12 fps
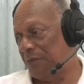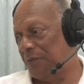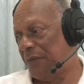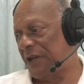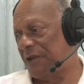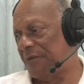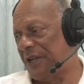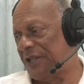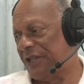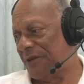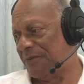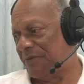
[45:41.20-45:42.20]
Peter
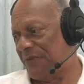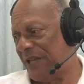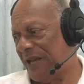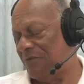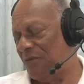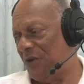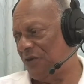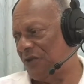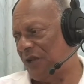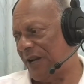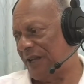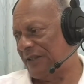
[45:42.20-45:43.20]
Bishop then
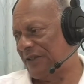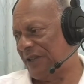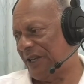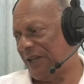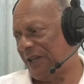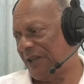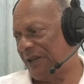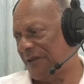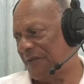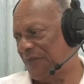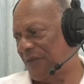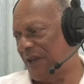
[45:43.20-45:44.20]
moves on to say
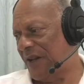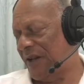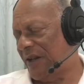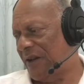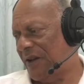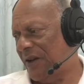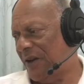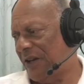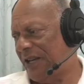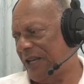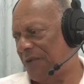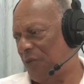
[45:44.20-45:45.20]
here,
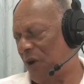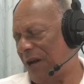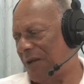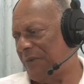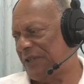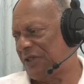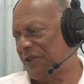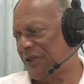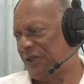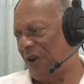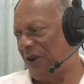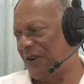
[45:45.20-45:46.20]
lead prime
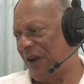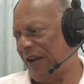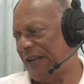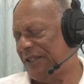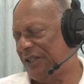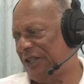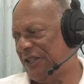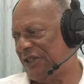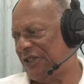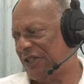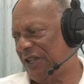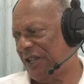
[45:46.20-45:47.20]
minister on
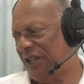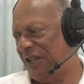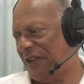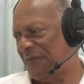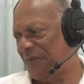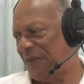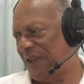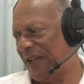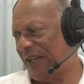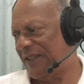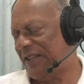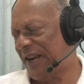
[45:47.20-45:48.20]
ITC
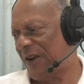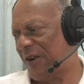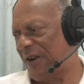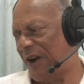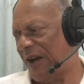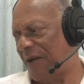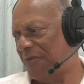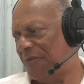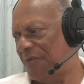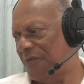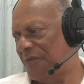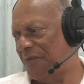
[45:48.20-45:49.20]
and CARICOM,
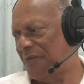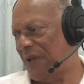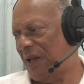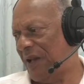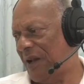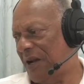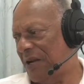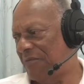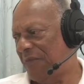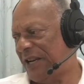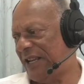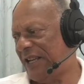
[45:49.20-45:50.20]

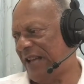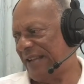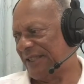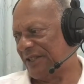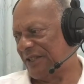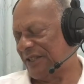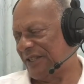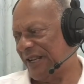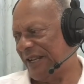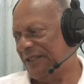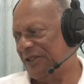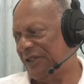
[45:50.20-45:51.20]
but yet
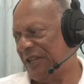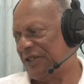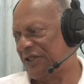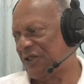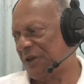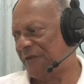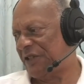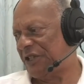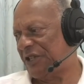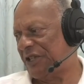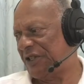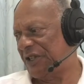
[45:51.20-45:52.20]
internet
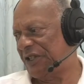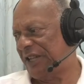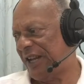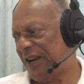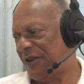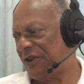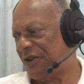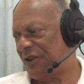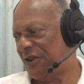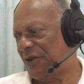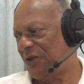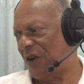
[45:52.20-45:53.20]
services in
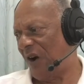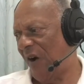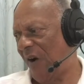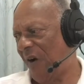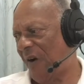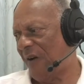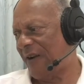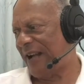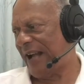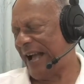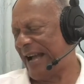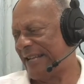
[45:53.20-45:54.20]
Carrickou are
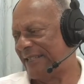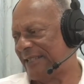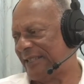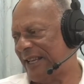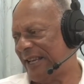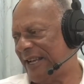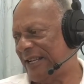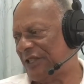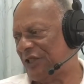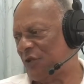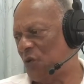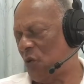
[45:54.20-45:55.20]
at
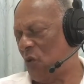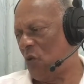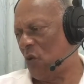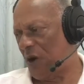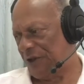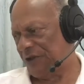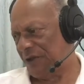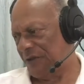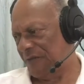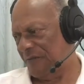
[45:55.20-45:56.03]
its worst.